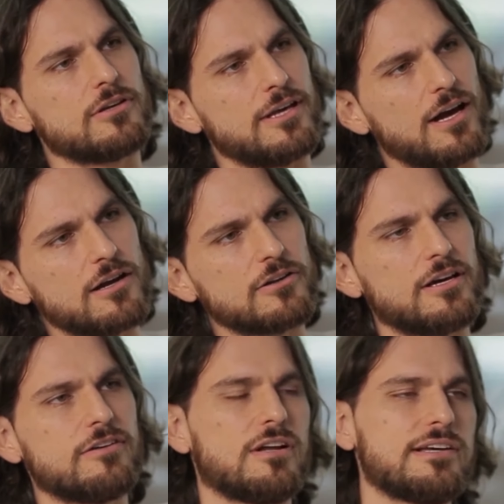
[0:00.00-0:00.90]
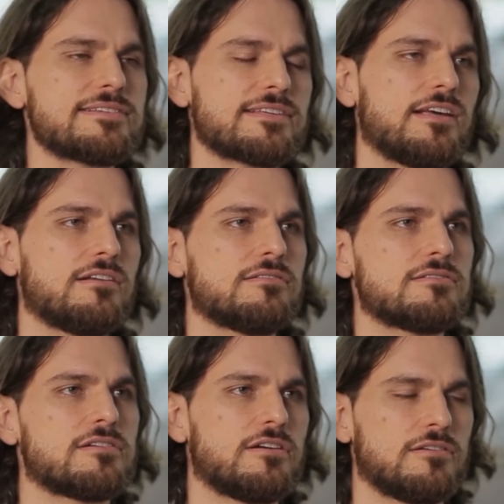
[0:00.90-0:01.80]
young. You have nice skin.
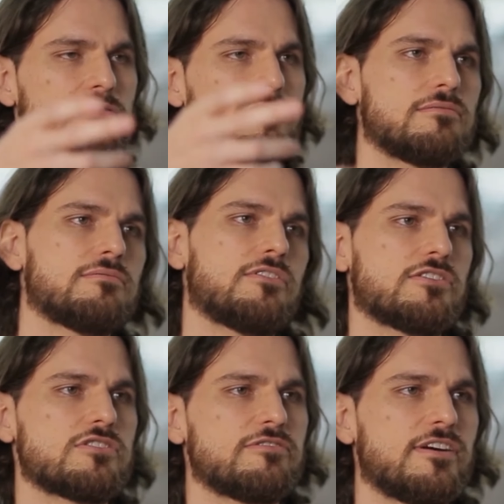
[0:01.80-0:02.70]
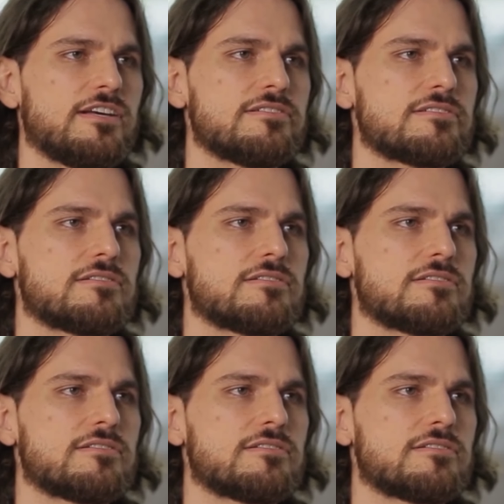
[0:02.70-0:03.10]
So touch your face.